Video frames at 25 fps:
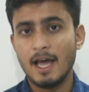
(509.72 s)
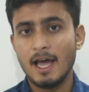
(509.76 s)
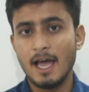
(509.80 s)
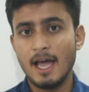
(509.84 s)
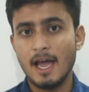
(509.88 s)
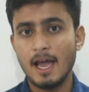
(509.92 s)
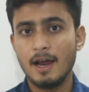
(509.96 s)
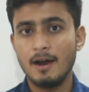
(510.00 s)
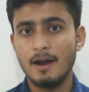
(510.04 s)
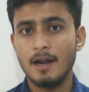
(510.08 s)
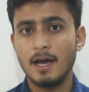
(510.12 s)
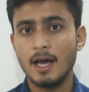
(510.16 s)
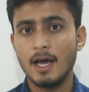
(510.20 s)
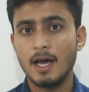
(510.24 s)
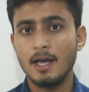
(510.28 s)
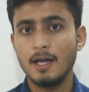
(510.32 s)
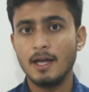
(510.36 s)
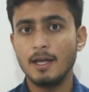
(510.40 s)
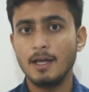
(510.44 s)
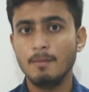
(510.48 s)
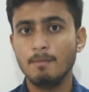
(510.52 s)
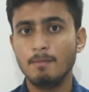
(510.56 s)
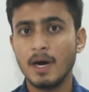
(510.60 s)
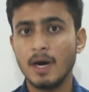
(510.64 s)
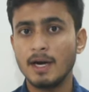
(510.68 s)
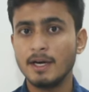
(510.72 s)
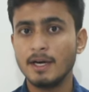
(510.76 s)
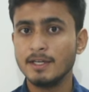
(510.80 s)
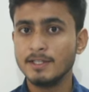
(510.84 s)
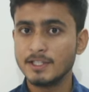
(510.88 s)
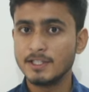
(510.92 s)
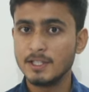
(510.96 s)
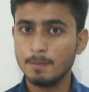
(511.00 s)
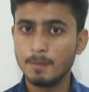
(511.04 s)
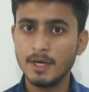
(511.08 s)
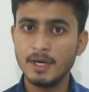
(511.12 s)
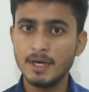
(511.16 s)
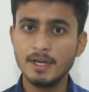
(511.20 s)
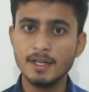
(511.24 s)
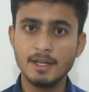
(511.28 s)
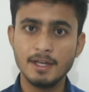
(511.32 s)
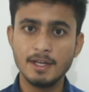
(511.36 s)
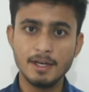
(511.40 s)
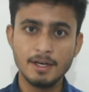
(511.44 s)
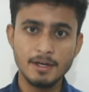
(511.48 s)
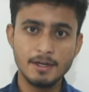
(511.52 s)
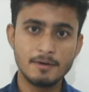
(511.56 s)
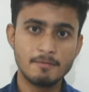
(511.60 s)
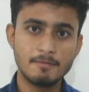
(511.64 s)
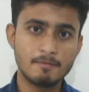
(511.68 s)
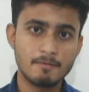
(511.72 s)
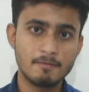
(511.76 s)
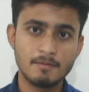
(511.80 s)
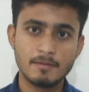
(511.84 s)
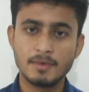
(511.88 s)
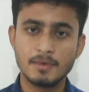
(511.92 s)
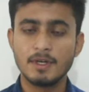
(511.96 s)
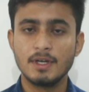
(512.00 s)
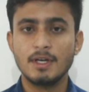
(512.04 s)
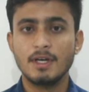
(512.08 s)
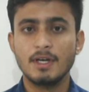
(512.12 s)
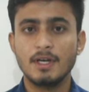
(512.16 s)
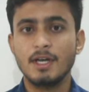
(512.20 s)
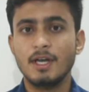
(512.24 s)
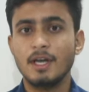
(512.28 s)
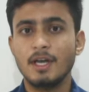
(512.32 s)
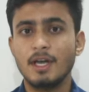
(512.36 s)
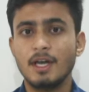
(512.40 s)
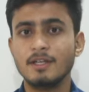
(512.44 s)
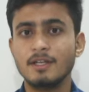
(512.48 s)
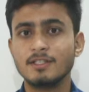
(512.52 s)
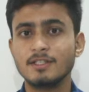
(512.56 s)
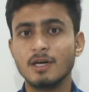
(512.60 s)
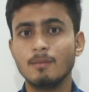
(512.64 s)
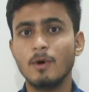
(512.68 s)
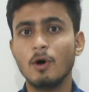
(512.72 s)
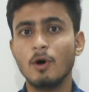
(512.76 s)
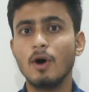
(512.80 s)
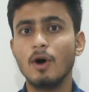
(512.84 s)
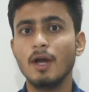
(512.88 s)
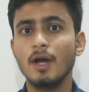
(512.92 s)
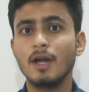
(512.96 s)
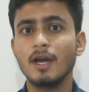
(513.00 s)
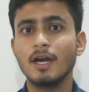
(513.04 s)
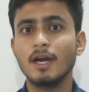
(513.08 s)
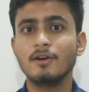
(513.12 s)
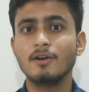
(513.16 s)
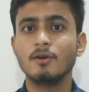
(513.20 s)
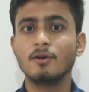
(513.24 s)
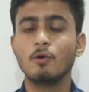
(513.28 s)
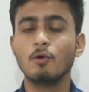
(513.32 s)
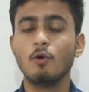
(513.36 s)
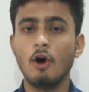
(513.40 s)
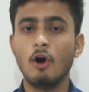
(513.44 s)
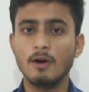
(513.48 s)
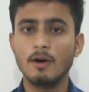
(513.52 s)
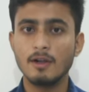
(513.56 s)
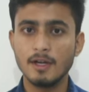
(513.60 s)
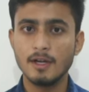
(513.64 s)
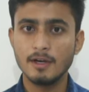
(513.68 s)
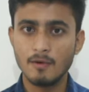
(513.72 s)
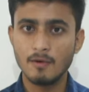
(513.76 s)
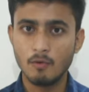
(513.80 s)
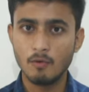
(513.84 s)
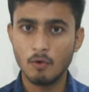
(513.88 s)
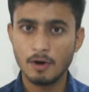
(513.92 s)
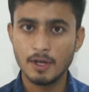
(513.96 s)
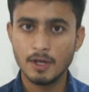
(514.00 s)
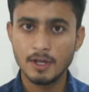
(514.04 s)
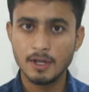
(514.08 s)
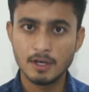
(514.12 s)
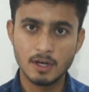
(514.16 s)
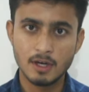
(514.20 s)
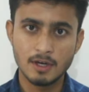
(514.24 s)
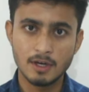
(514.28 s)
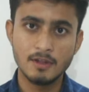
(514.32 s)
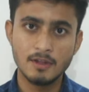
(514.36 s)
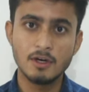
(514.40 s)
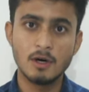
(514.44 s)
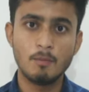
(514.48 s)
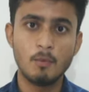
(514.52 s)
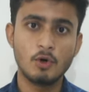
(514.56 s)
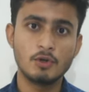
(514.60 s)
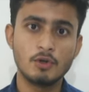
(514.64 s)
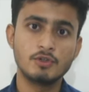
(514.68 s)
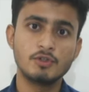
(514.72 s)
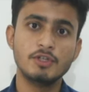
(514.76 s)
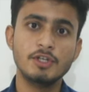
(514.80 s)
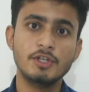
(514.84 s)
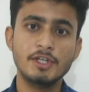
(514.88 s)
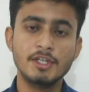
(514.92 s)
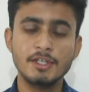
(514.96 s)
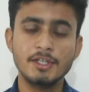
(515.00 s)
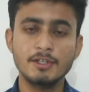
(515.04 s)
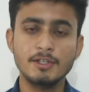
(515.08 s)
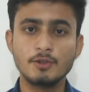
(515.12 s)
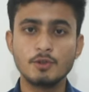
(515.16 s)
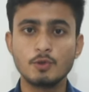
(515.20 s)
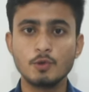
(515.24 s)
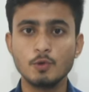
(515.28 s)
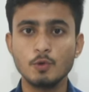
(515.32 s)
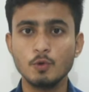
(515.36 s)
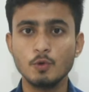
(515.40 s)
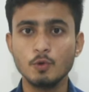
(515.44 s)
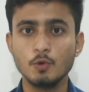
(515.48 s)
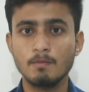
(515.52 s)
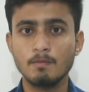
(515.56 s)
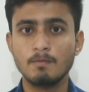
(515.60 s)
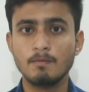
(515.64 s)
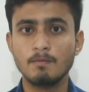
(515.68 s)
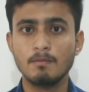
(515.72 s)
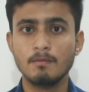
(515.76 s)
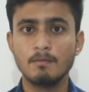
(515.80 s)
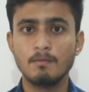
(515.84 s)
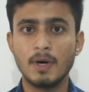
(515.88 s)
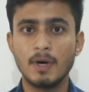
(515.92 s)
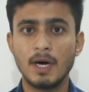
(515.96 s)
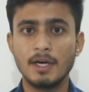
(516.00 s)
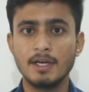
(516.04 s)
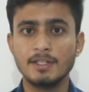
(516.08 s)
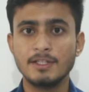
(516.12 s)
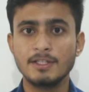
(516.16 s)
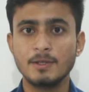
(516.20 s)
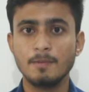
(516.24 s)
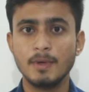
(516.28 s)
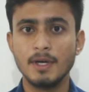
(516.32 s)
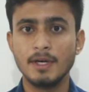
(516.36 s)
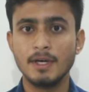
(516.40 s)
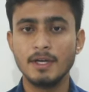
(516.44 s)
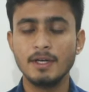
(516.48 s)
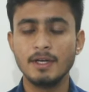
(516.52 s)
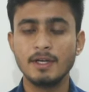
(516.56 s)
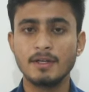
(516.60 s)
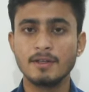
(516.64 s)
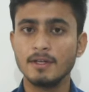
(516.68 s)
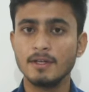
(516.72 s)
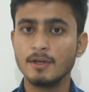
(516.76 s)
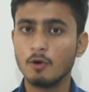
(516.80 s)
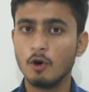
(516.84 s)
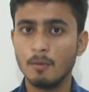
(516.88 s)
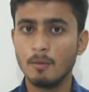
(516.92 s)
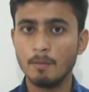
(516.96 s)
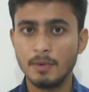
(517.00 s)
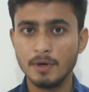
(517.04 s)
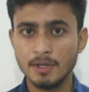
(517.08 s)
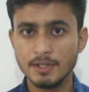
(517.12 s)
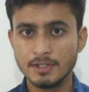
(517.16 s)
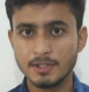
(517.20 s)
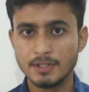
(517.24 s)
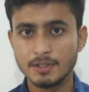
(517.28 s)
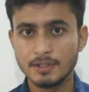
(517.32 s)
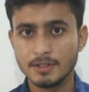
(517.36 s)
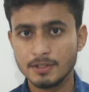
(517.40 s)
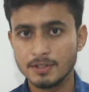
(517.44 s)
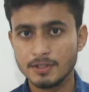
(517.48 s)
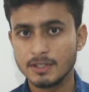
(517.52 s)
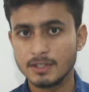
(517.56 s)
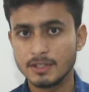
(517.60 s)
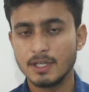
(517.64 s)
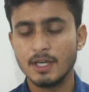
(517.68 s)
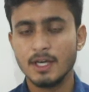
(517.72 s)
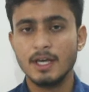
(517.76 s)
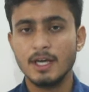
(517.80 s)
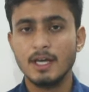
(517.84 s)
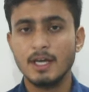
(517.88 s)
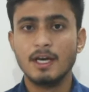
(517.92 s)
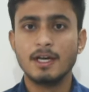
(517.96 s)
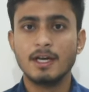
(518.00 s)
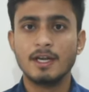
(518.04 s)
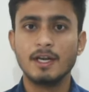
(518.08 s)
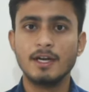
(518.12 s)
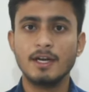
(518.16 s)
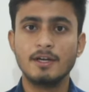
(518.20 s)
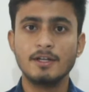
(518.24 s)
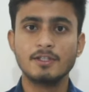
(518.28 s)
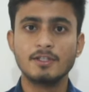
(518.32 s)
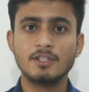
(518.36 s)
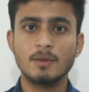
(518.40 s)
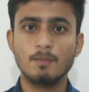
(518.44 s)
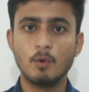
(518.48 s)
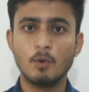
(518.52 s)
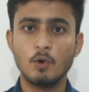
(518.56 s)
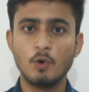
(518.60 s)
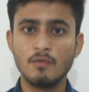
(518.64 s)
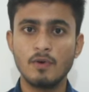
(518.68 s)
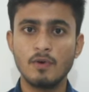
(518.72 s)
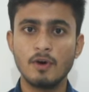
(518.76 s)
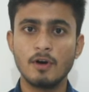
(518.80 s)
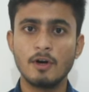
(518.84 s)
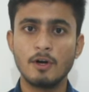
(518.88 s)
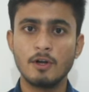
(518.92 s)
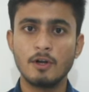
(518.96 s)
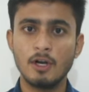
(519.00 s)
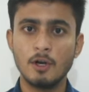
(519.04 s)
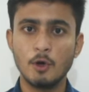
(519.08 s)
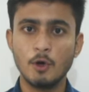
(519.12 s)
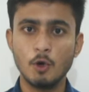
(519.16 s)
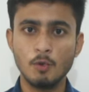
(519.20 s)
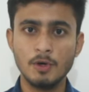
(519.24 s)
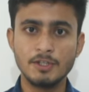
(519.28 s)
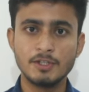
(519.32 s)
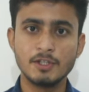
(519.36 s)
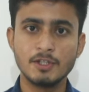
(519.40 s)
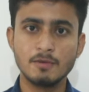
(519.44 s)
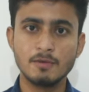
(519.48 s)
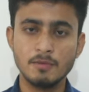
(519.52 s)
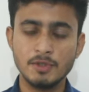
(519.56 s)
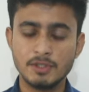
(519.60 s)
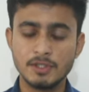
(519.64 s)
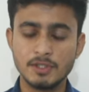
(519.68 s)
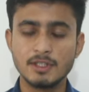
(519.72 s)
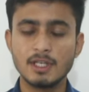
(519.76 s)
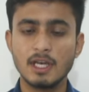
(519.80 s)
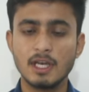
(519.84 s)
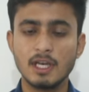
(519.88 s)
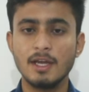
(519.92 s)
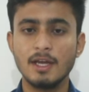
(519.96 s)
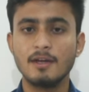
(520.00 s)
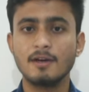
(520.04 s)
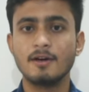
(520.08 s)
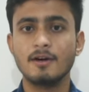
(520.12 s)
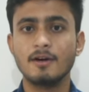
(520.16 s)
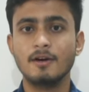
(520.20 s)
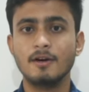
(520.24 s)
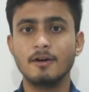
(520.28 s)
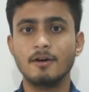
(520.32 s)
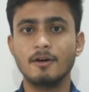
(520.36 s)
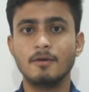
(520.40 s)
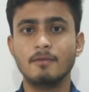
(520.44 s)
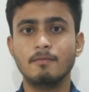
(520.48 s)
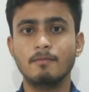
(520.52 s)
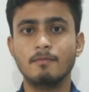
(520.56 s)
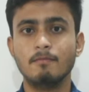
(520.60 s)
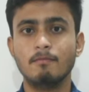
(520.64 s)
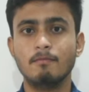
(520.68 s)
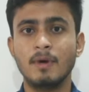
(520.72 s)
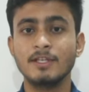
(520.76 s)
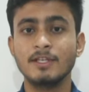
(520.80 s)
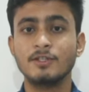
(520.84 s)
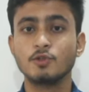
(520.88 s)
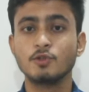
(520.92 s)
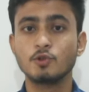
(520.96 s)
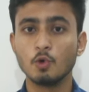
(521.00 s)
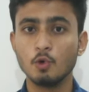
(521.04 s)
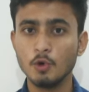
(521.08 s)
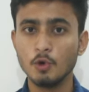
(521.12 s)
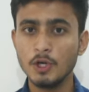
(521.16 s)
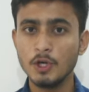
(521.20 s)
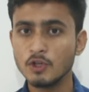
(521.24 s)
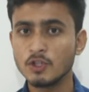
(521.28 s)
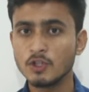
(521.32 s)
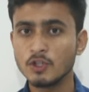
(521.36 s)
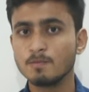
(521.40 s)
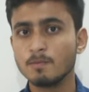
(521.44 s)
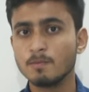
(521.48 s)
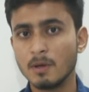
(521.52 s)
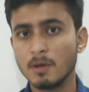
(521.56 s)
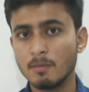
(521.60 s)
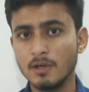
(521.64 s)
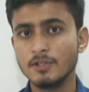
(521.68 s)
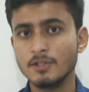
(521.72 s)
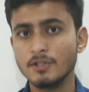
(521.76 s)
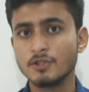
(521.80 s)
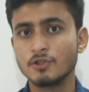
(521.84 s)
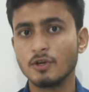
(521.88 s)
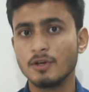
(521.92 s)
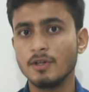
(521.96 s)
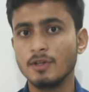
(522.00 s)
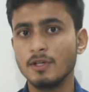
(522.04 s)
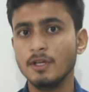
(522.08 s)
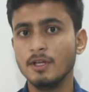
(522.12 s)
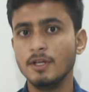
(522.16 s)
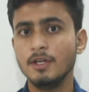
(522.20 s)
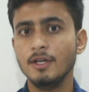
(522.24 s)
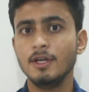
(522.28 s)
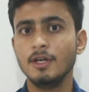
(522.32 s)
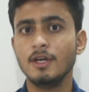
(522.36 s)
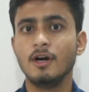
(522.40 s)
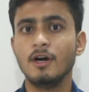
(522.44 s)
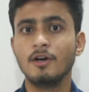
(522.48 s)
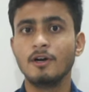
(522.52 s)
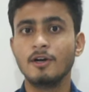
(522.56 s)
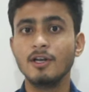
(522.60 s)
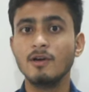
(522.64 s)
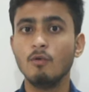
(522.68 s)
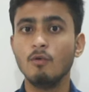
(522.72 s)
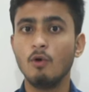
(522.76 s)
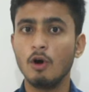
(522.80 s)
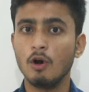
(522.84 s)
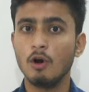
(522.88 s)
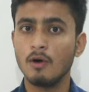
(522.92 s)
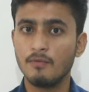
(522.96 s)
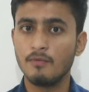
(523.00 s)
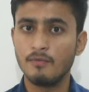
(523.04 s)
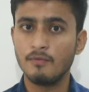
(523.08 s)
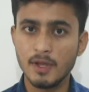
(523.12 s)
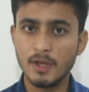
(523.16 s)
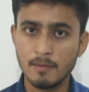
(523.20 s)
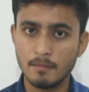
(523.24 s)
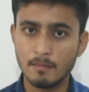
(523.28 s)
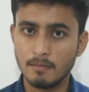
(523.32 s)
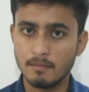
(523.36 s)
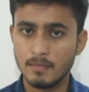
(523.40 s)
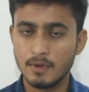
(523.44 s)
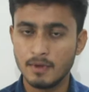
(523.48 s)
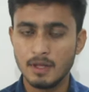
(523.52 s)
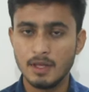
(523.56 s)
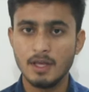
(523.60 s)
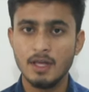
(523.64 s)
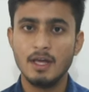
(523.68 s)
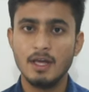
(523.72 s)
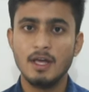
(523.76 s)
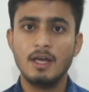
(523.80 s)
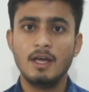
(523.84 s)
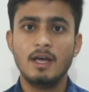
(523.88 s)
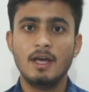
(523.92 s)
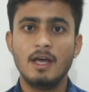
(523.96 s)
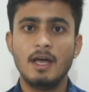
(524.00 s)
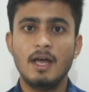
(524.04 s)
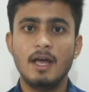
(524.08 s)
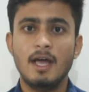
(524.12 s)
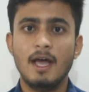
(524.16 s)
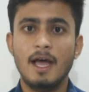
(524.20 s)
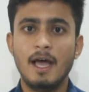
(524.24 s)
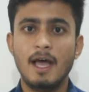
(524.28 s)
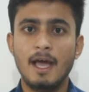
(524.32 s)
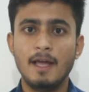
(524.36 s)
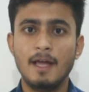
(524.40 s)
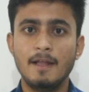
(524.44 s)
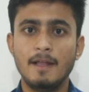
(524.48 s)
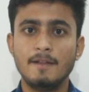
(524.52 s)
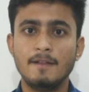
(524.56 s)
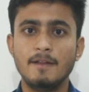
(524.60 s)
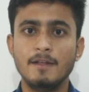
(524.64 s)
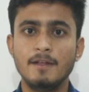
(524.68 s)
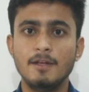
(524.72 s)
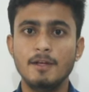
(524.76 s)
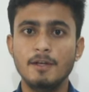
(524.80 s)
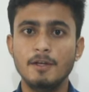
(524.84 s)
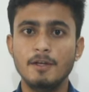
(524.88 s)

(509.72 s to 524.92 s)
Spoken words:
and I participated in it. And somehow I got that award and other opportunities to participate in other competitions, get a support for Atal Innovation Missions. Like my story was published on the Atal Wall of Fame, and